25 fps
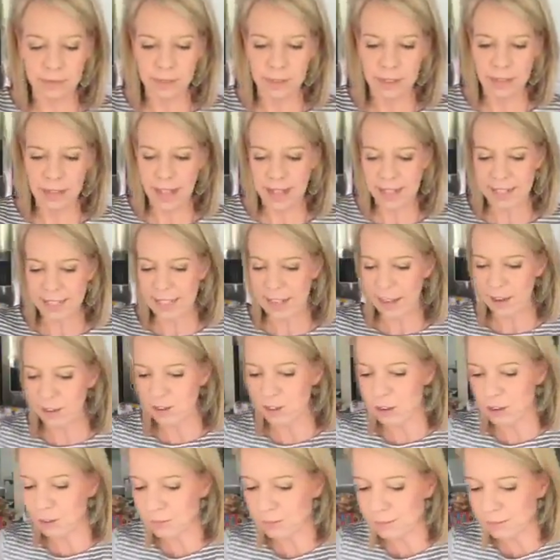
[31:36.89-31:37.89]
That's not
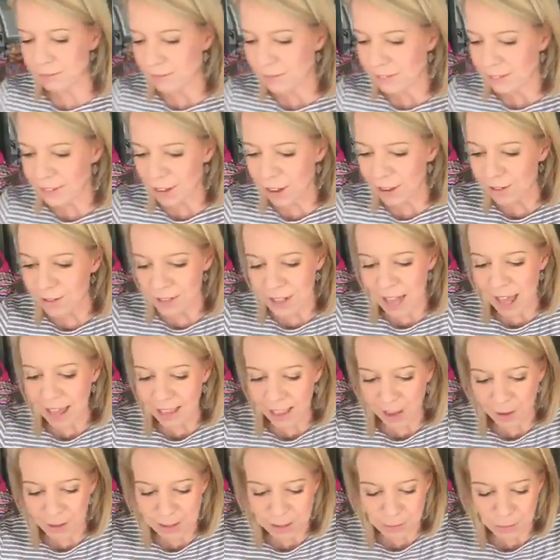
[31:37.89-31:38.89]
true. Those, I,
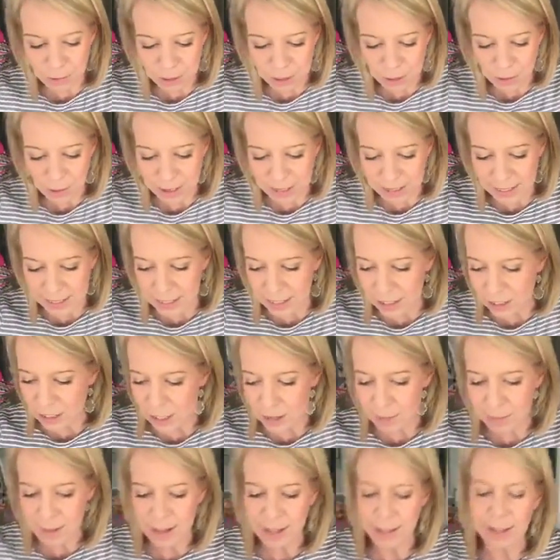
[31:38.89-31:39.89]
that was more 20s than should
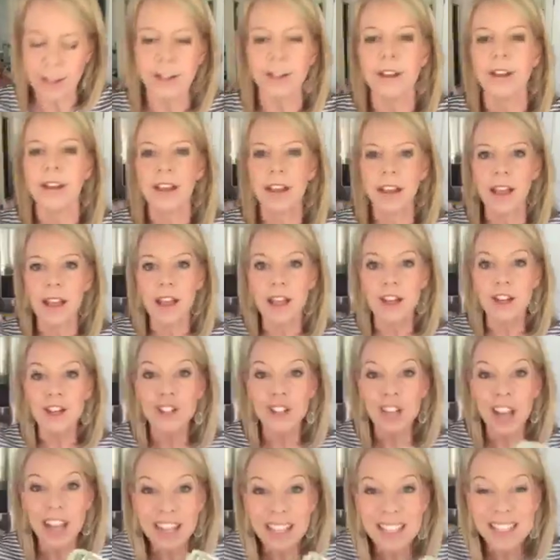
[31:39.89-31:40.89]
have been in there.
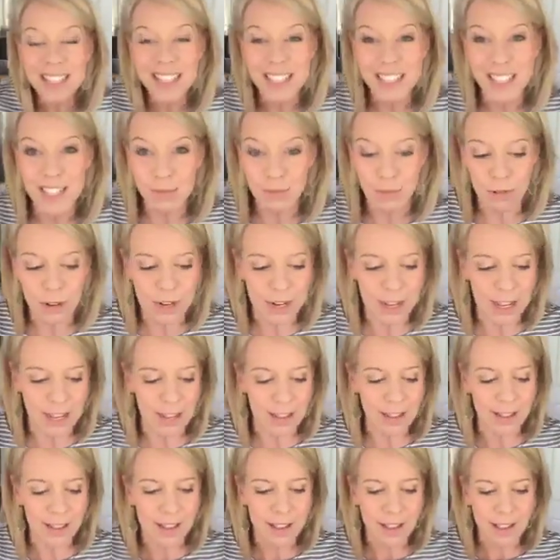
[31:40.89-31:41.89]
Just this morning,
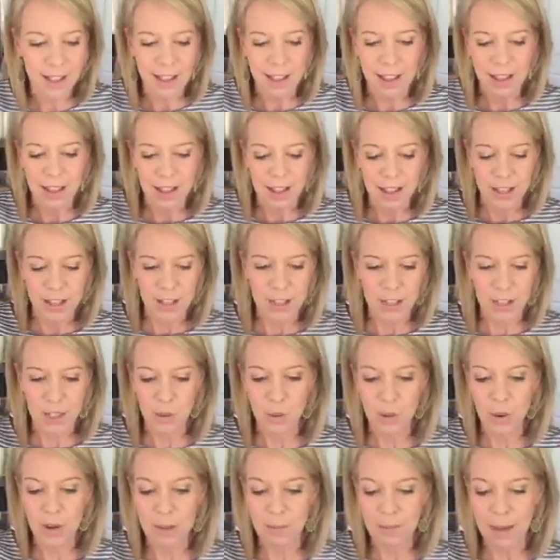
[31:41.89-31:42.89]

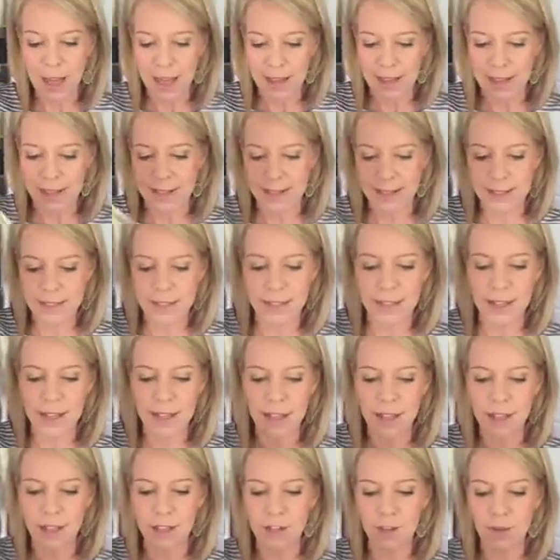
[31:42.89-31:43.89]
20 bucks,
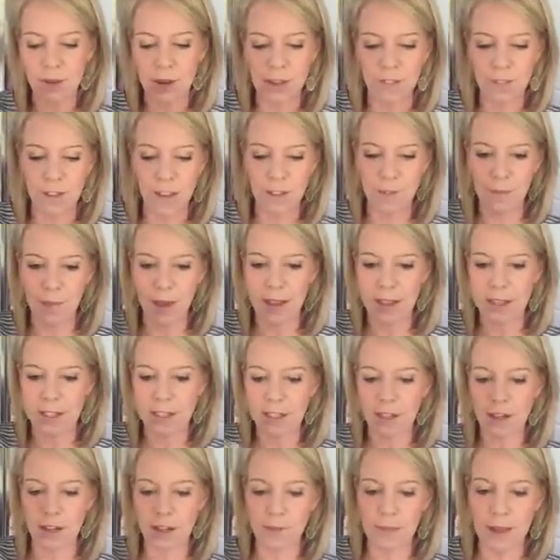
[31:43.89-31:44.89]
25 bucks,
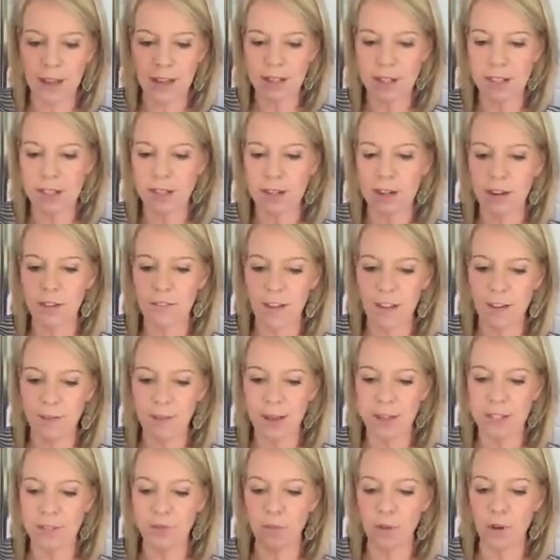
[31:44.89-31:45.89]
30 bucks, 35
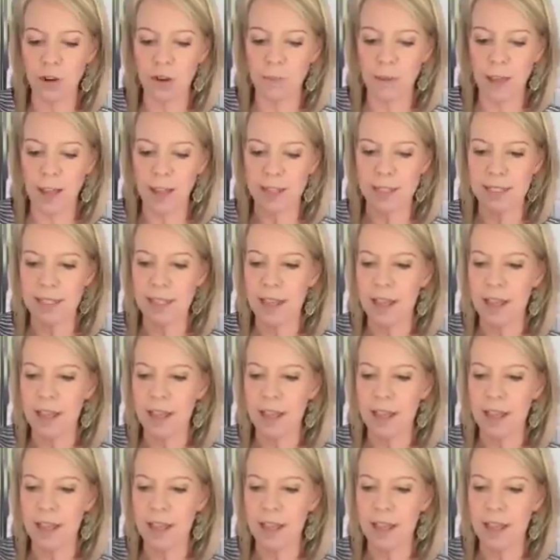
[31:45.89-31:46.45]
bucks, 40 bucks,